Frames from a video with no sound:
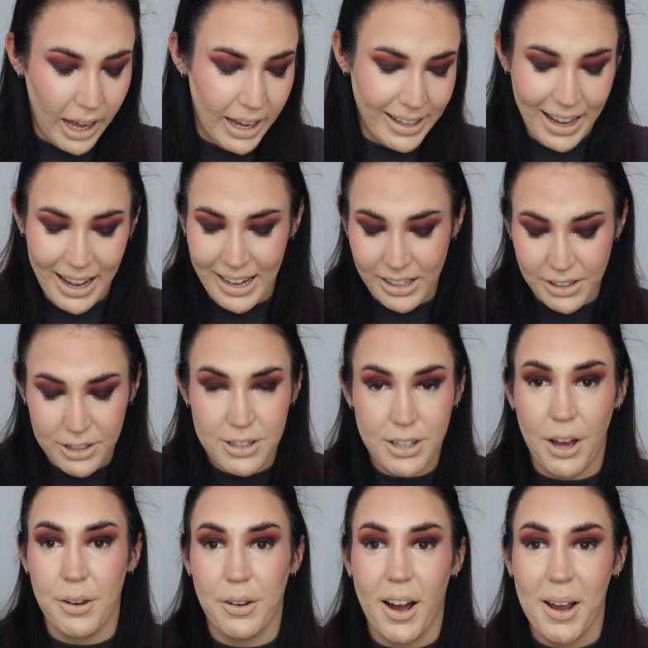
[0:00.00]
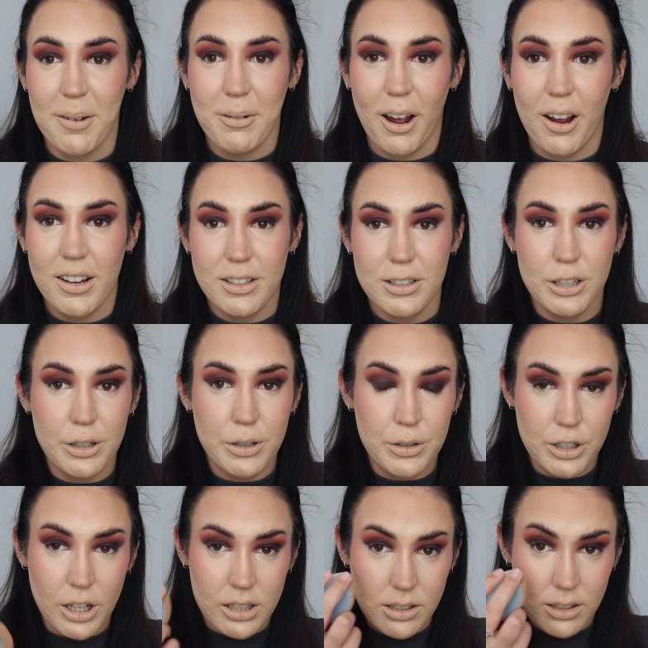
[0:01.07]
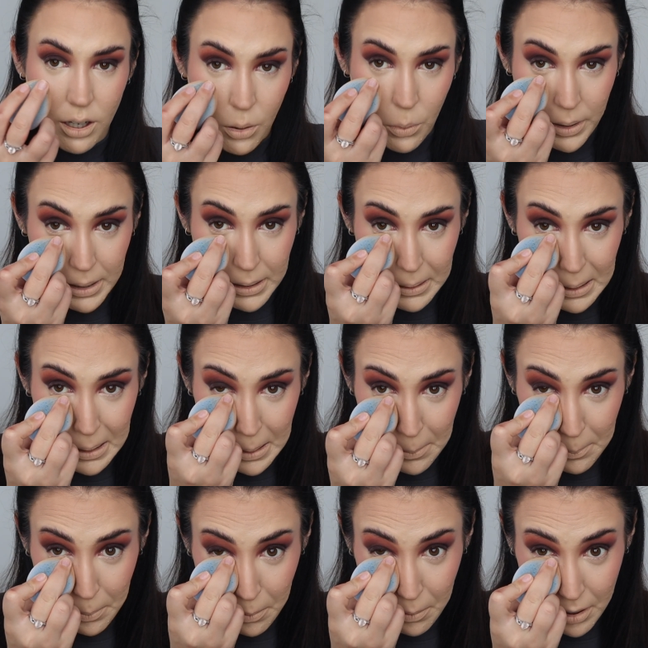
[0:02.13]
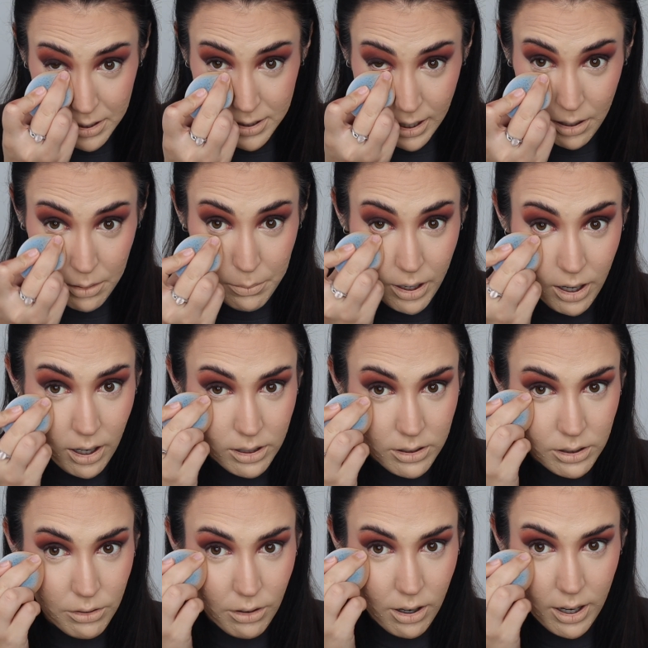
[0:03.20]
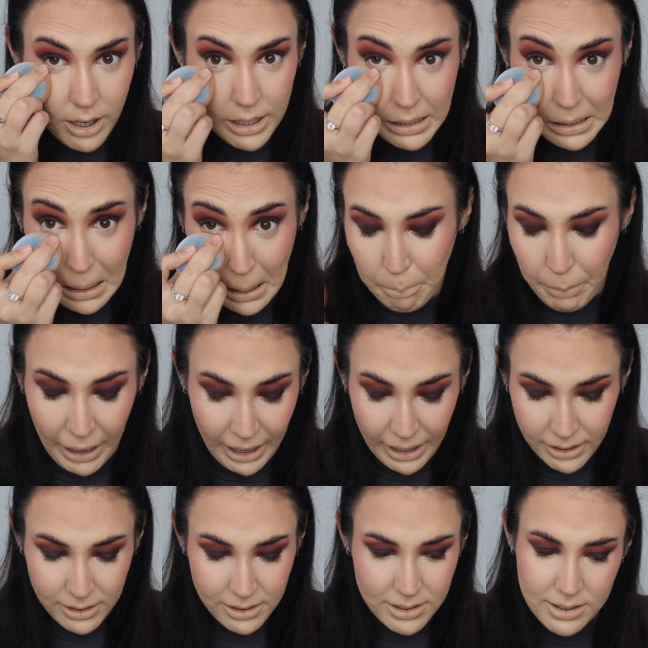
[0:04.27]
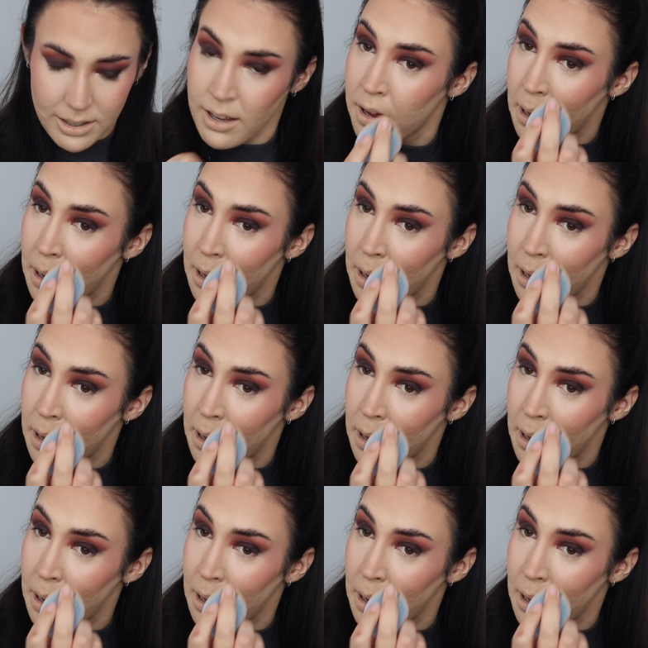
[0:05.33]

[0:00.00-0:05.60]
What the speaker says: Okay, so I'm going to just quickly press out my under eye bags.